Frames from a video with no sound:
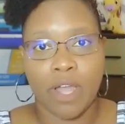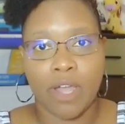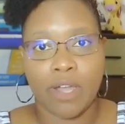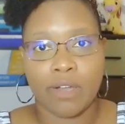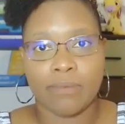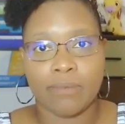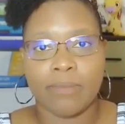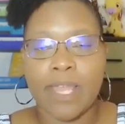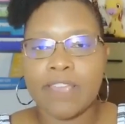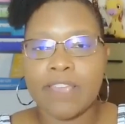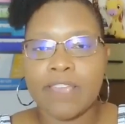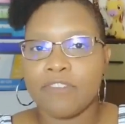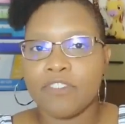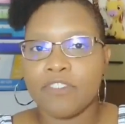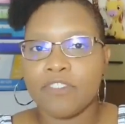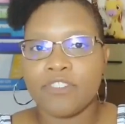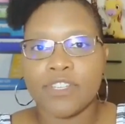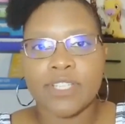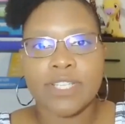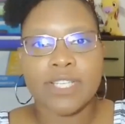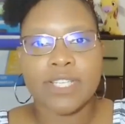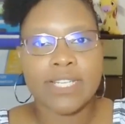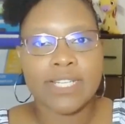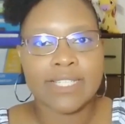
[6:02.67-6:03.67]
go. If you're
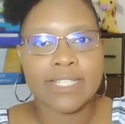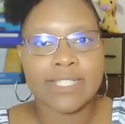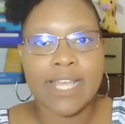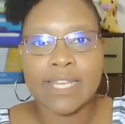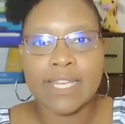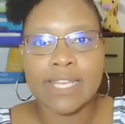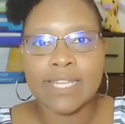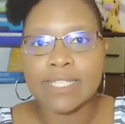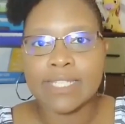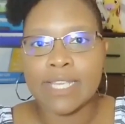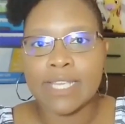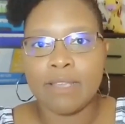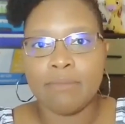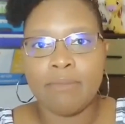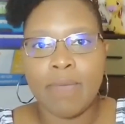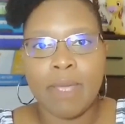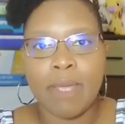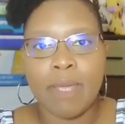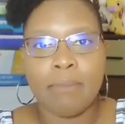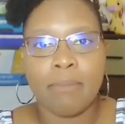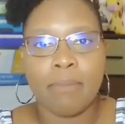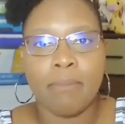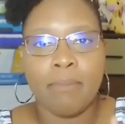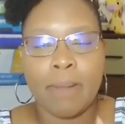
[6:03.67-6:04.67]
just going to send a
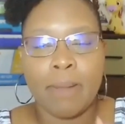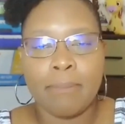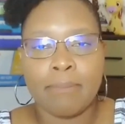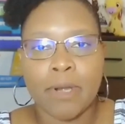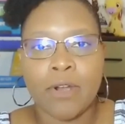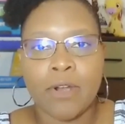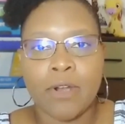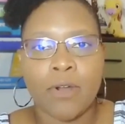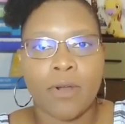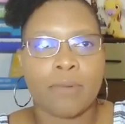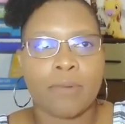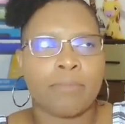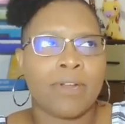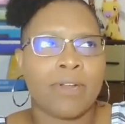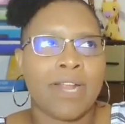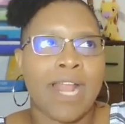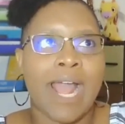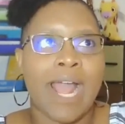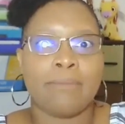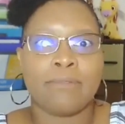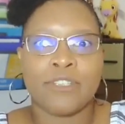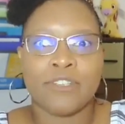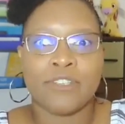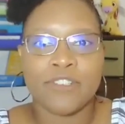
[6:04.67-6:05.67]
team member or
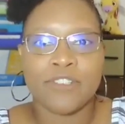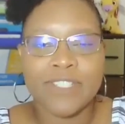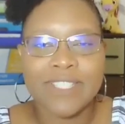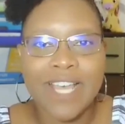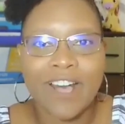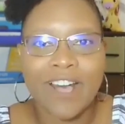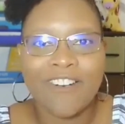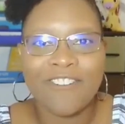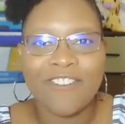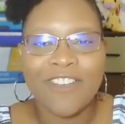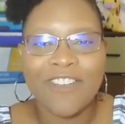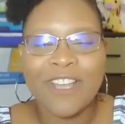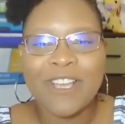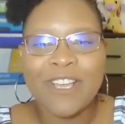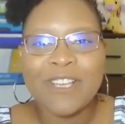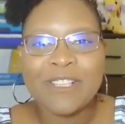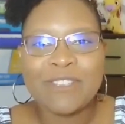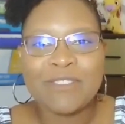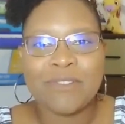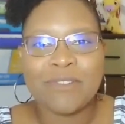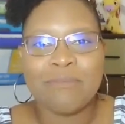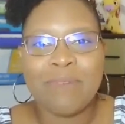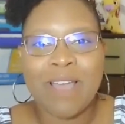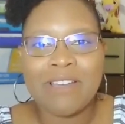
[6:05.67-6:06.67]
perhaps yourself
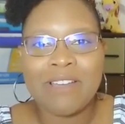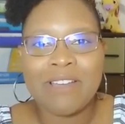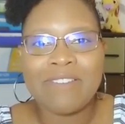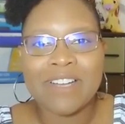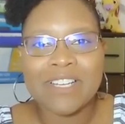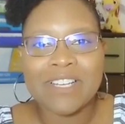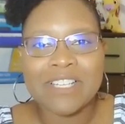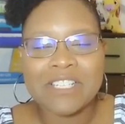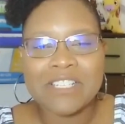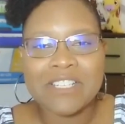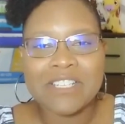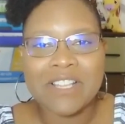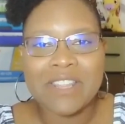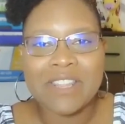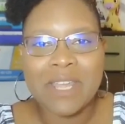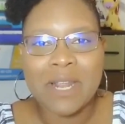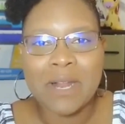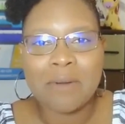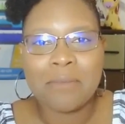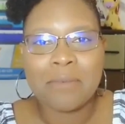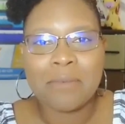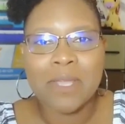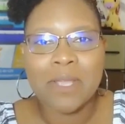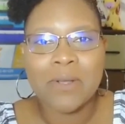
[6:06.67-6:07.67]
to a myofunctional
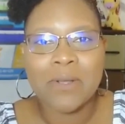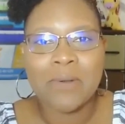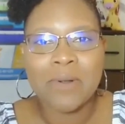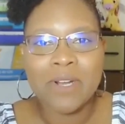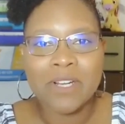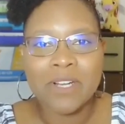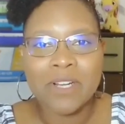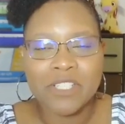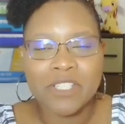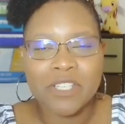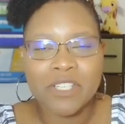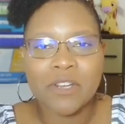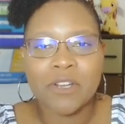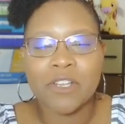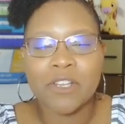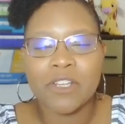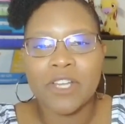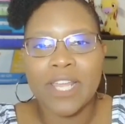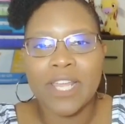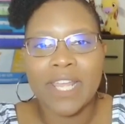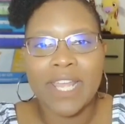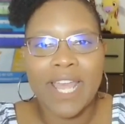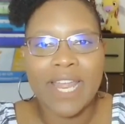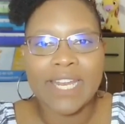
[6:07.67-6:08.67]
therapy course, you're
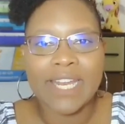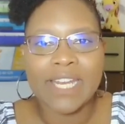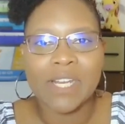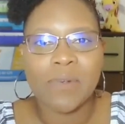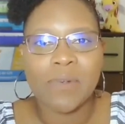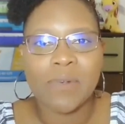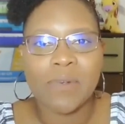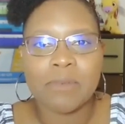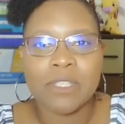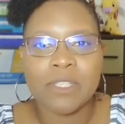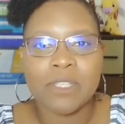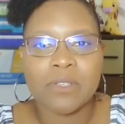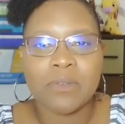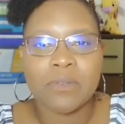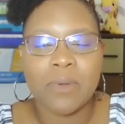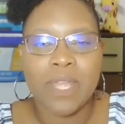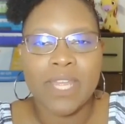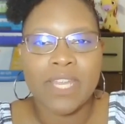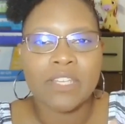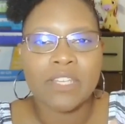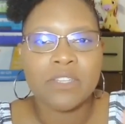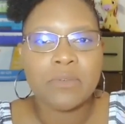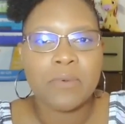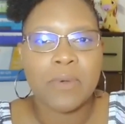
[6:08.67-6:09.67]
looking at anywhere
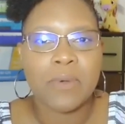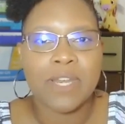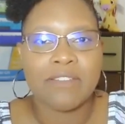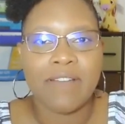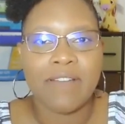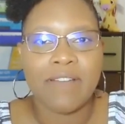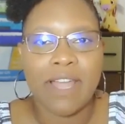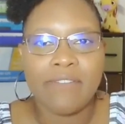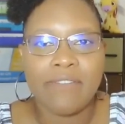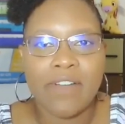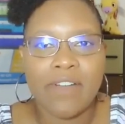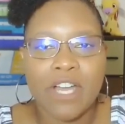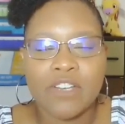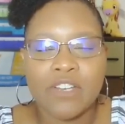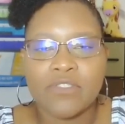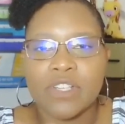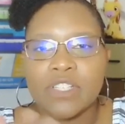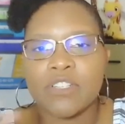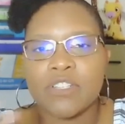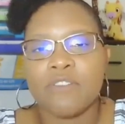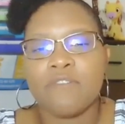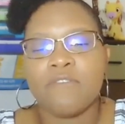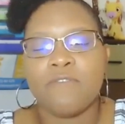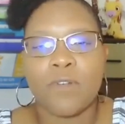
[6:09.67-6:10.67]
between
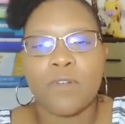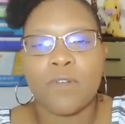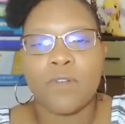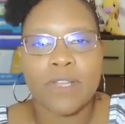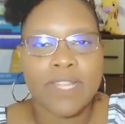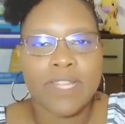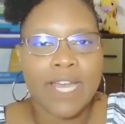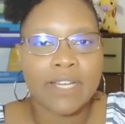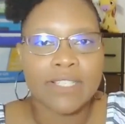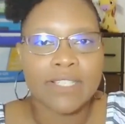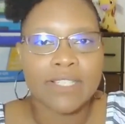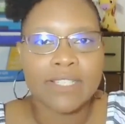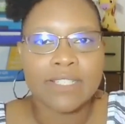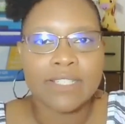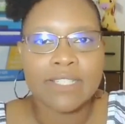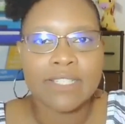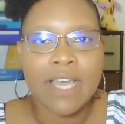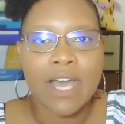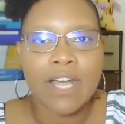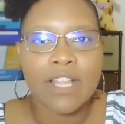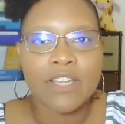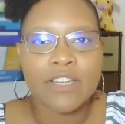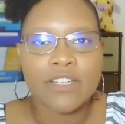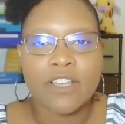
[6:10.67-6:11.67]
$2,500 to
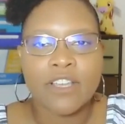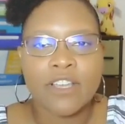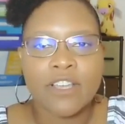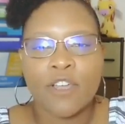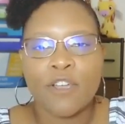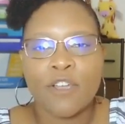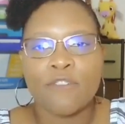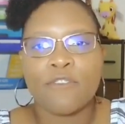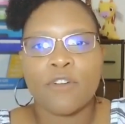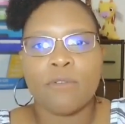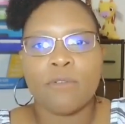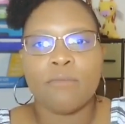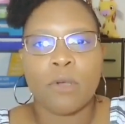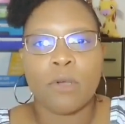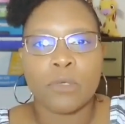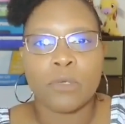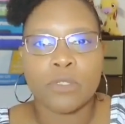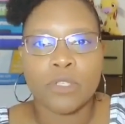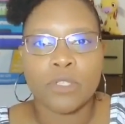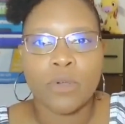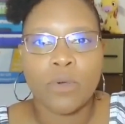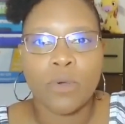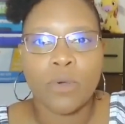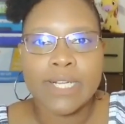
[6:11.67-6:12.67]
$4,000 for
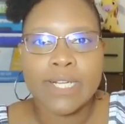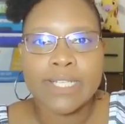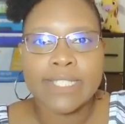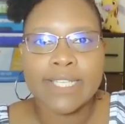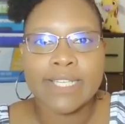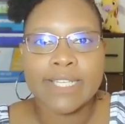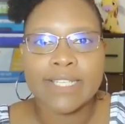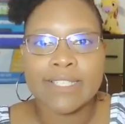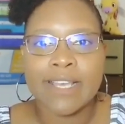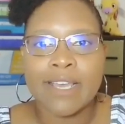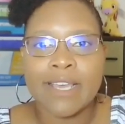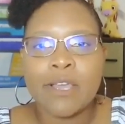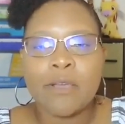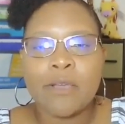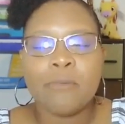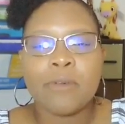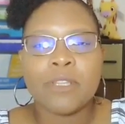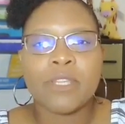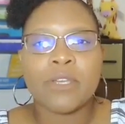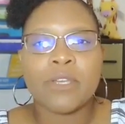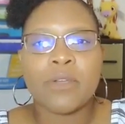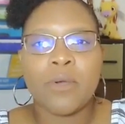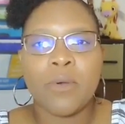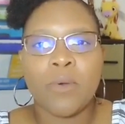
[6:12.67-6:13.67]
most courses.
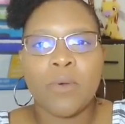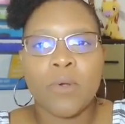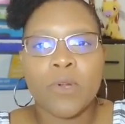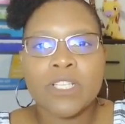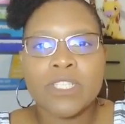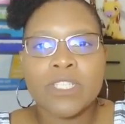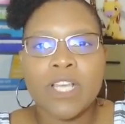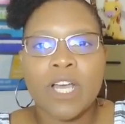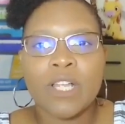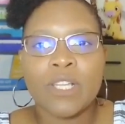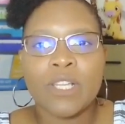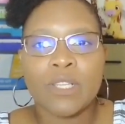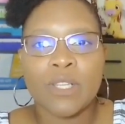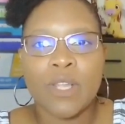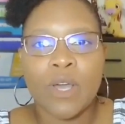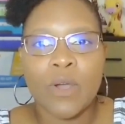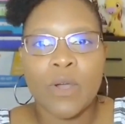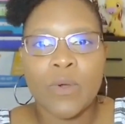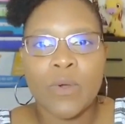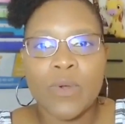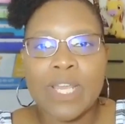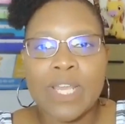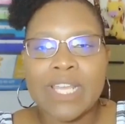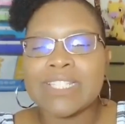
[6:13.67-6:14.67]
But the course
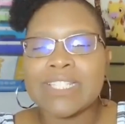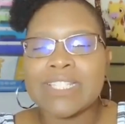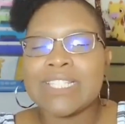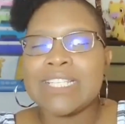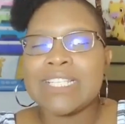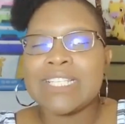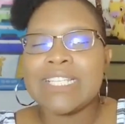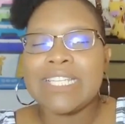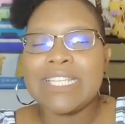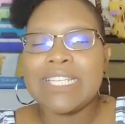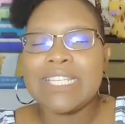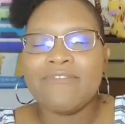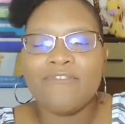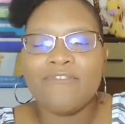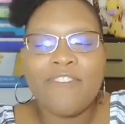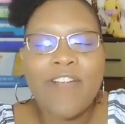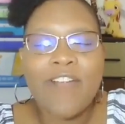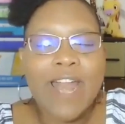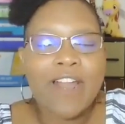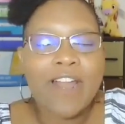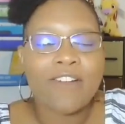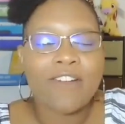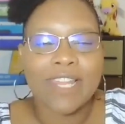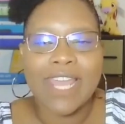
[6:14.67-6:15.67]
alone is
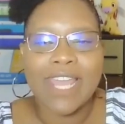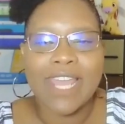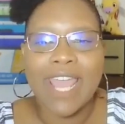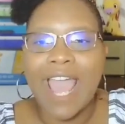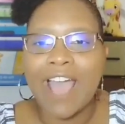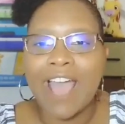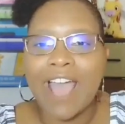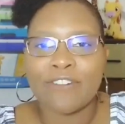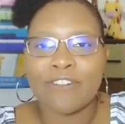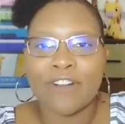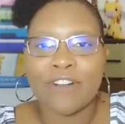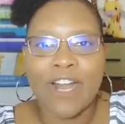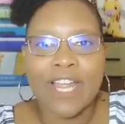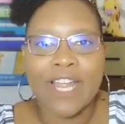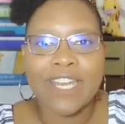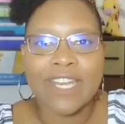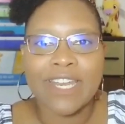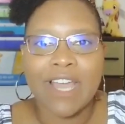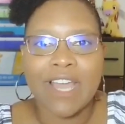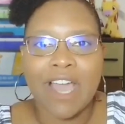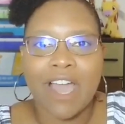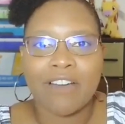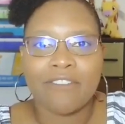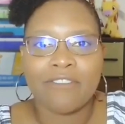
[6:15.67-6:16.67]
rarely ever
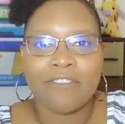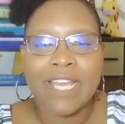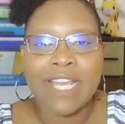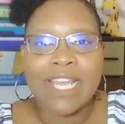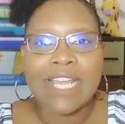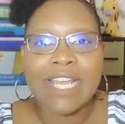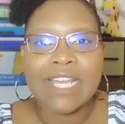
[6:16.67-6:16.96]
enough.